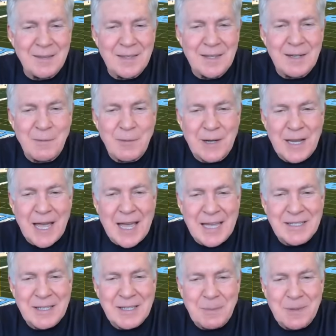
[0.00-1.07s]
the different
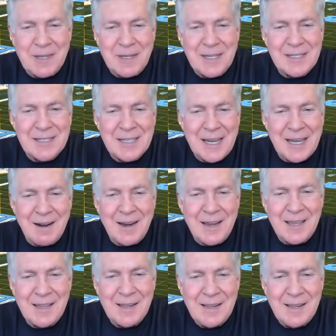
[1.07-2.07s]
guys up in the DC area.